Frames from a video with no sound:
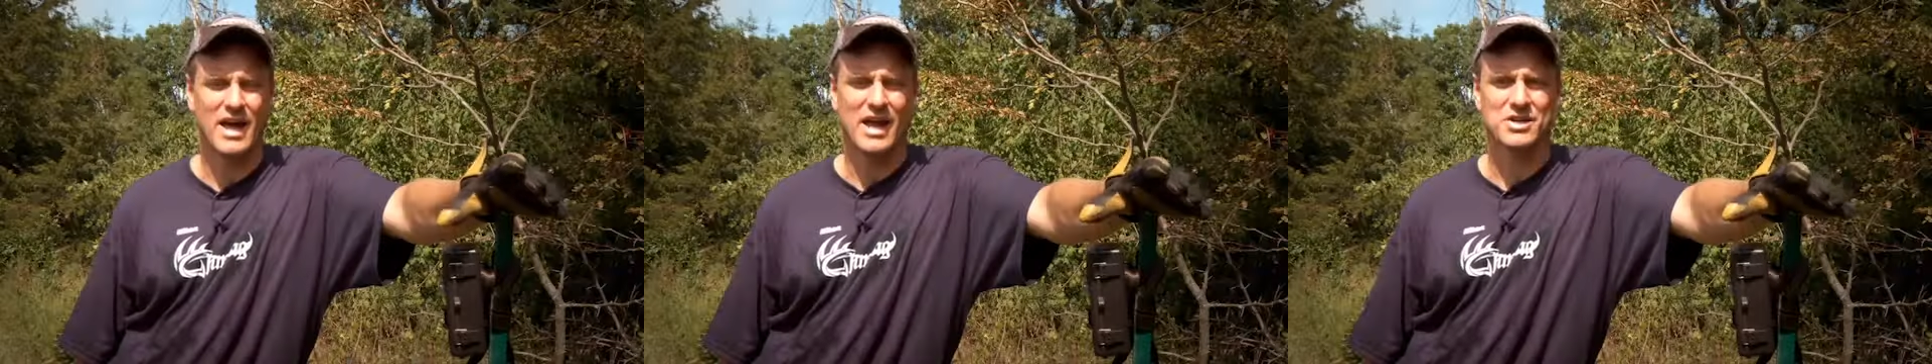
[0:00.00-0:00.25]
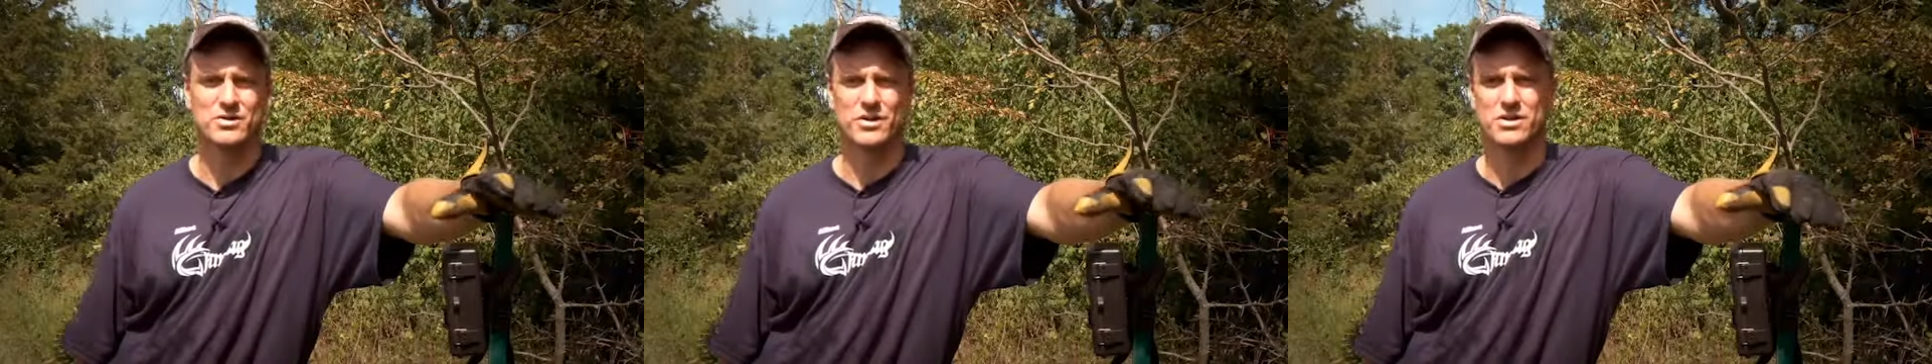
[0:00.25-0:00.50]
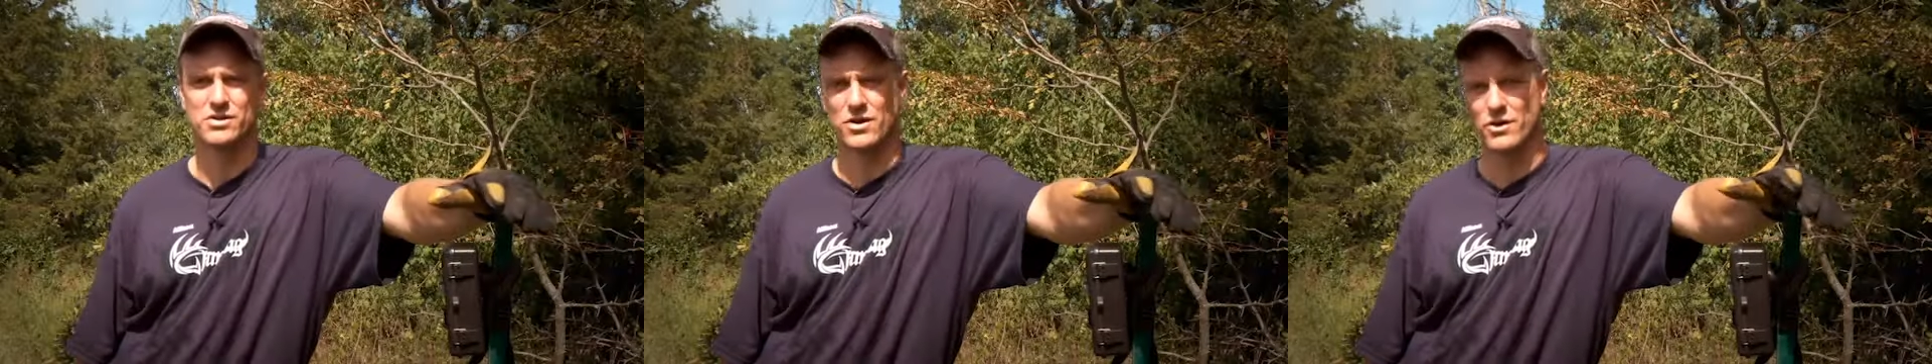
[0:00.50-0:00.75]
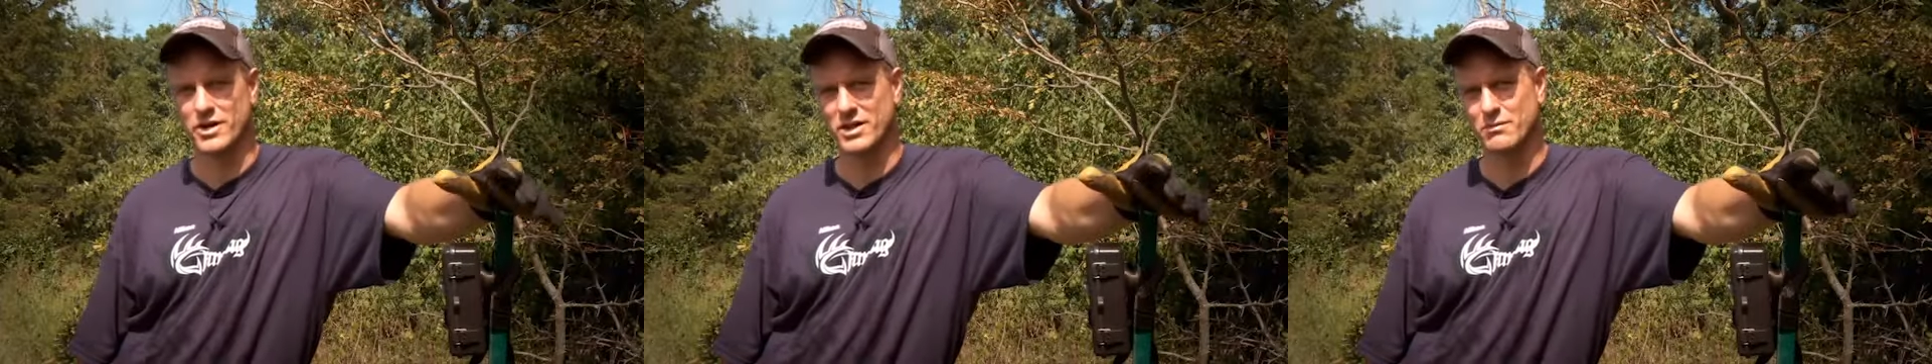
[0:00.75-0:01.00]
actually
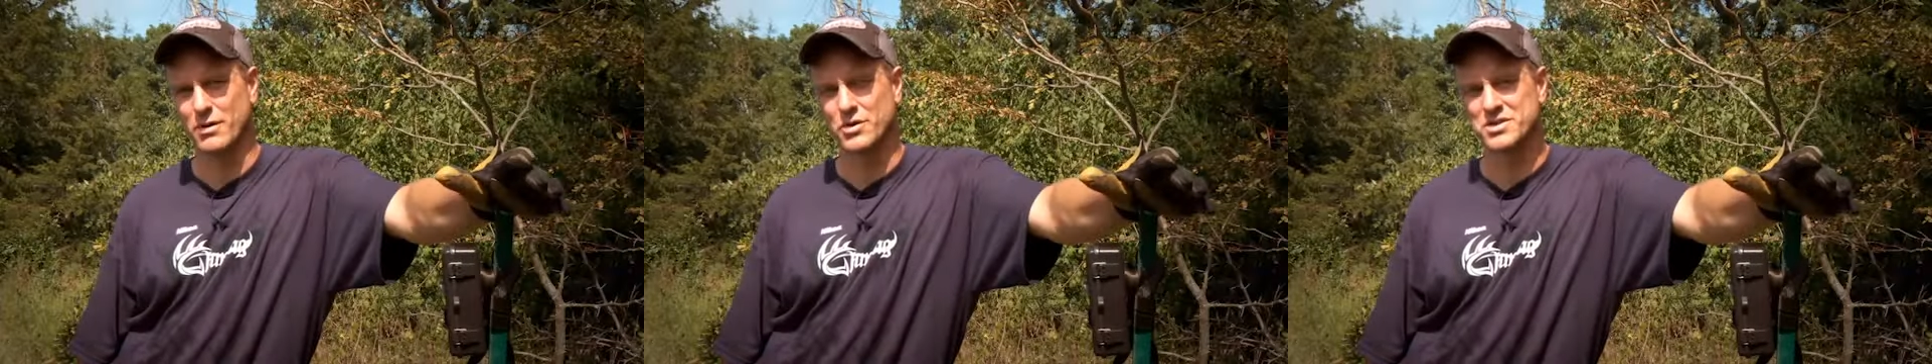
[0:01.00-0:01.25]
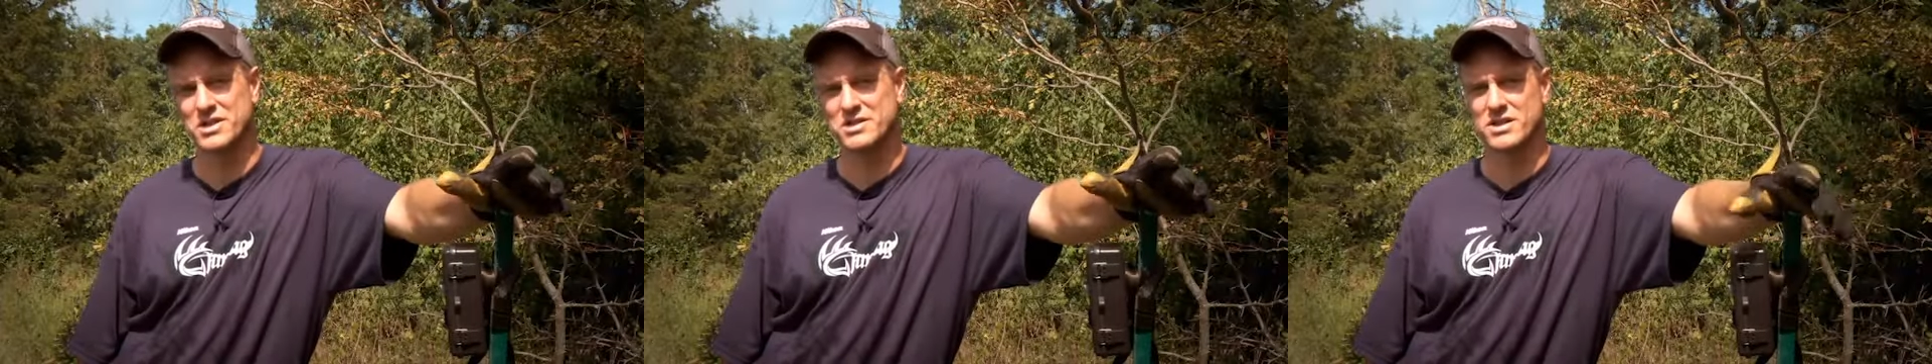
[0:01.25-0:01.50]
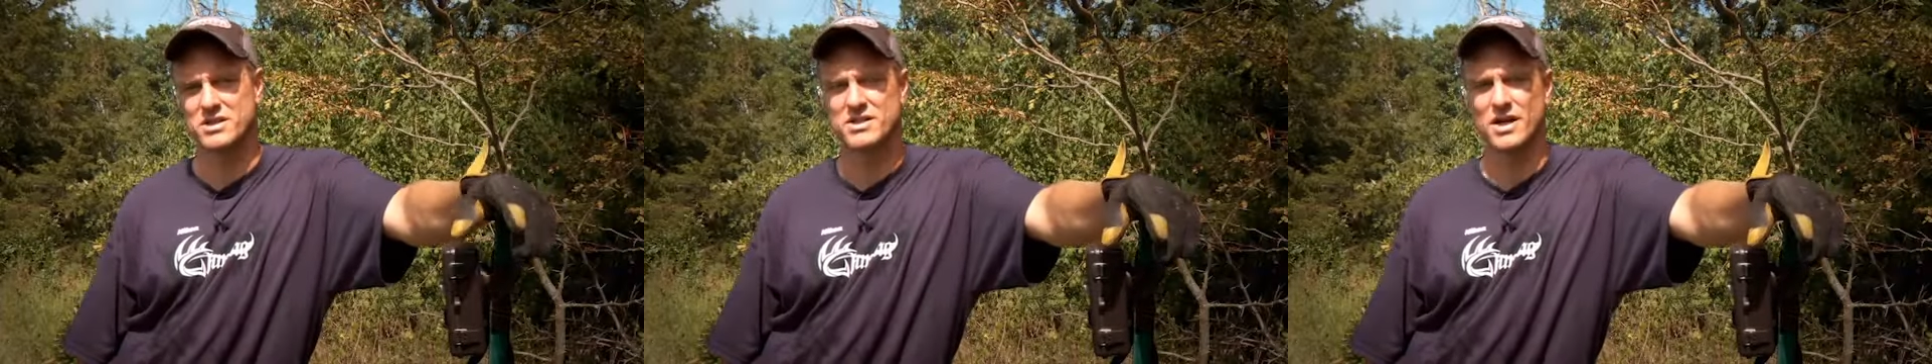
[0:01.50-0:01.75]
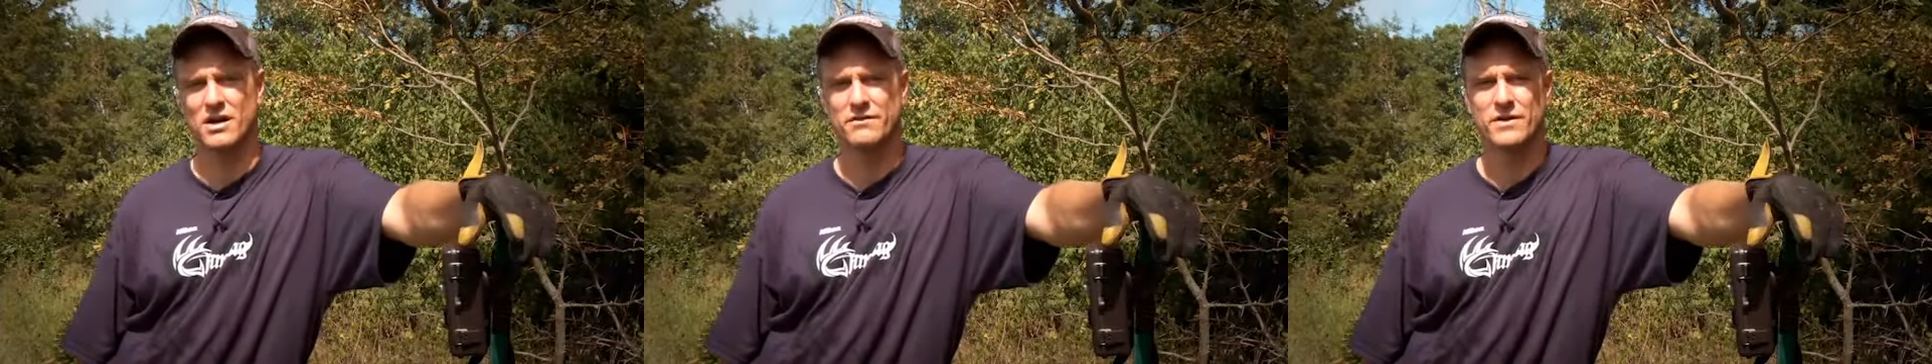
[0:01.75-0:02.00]
during the bow season
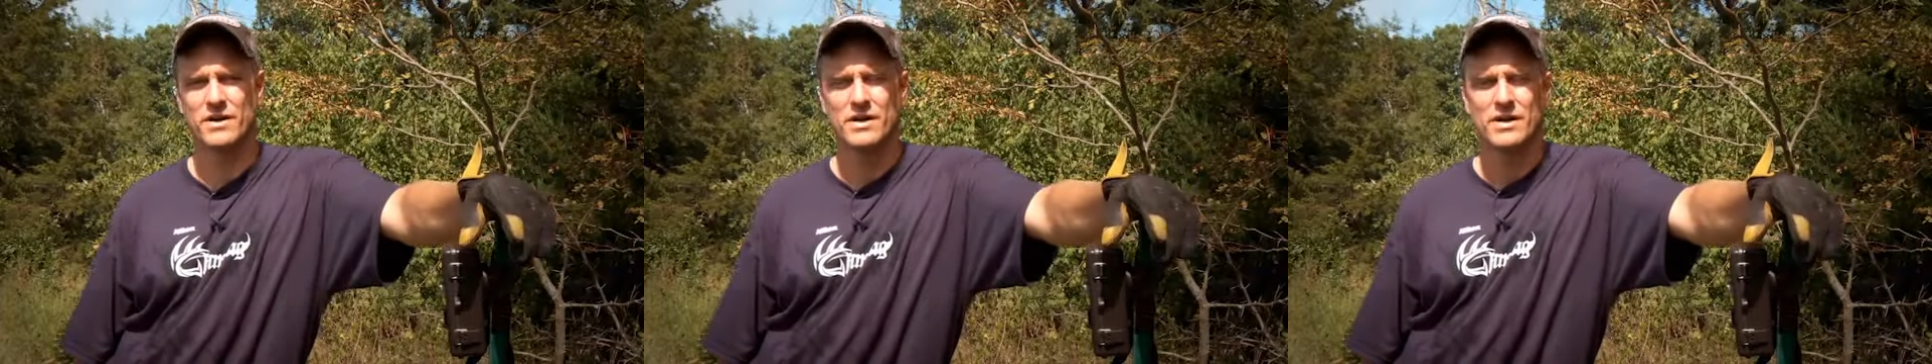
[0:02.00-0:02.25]
itself.